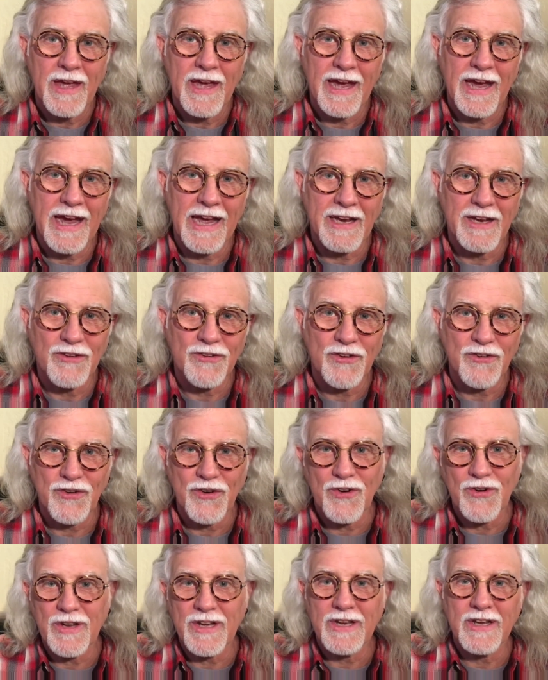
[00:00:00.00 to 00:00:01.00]
and his
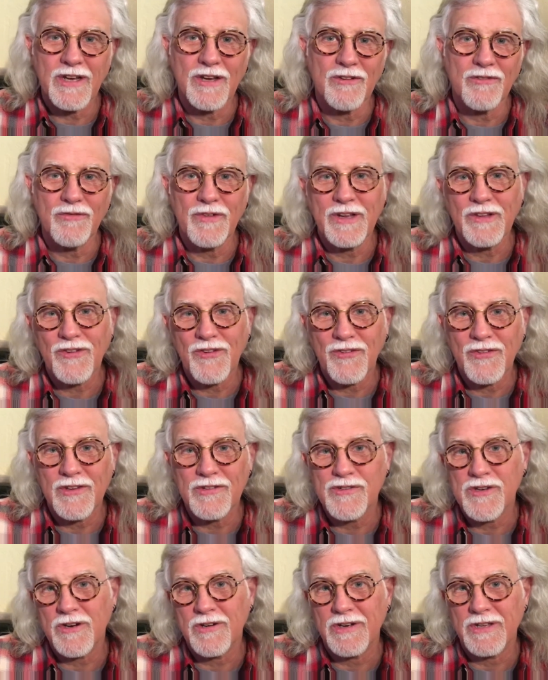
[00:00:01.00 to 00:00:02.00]
attorney convinced the
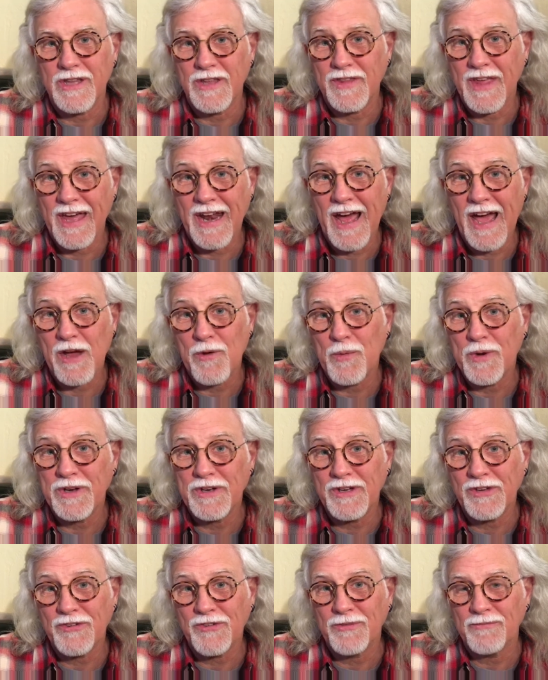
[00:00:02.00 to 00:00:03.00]
jury that that
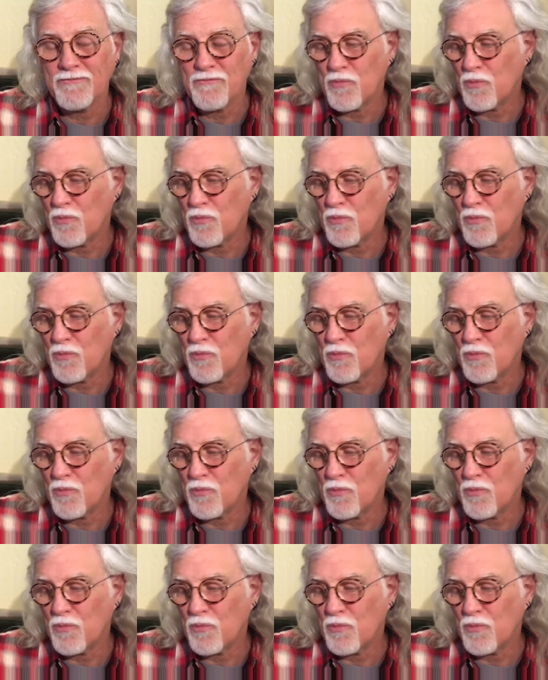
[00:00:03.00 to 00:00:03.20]
eyewitness